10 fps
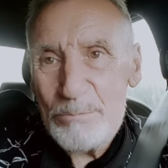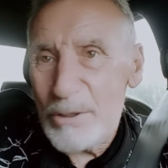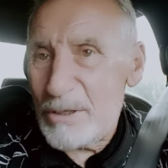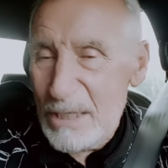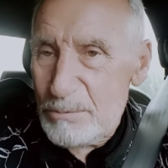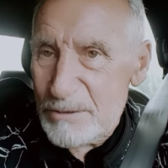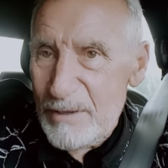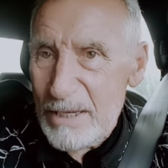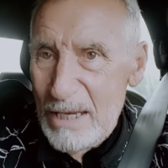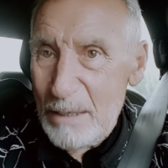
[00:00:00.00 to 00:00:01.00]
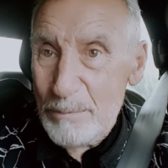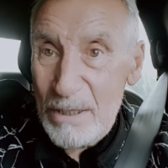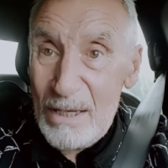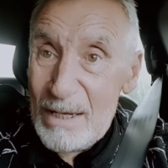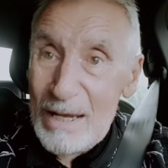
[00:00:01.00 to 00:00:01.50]
but he was very
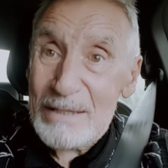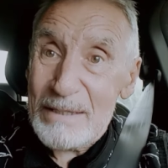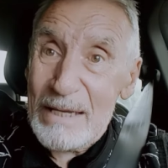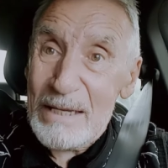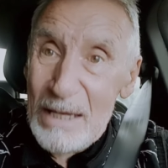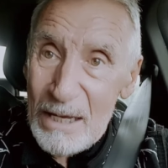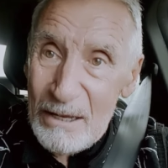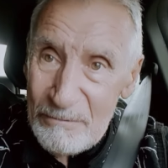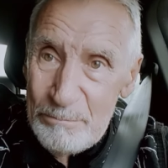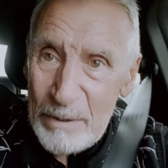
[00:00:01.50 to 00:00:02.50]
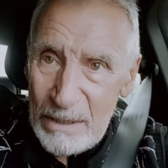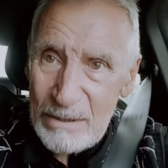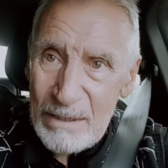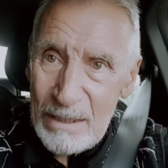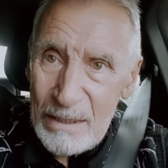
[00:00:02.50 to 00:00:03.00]
happy, and they have
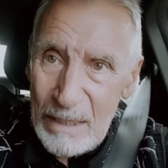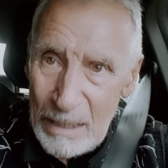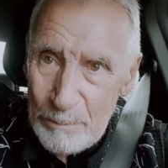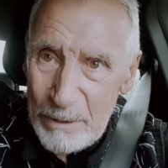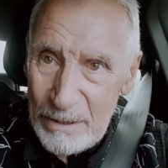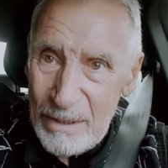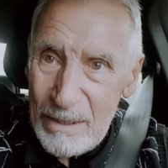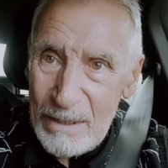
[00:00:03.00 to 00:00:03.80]
been happy.